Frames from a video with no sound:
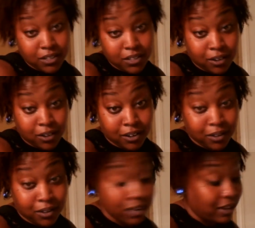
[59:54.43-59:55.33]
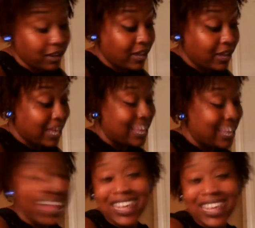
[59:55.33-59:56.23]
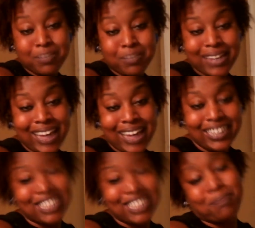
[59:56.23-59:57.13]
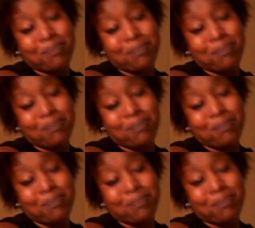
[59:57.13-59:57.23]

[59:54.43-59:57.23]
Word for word: started, okay? Last but not least,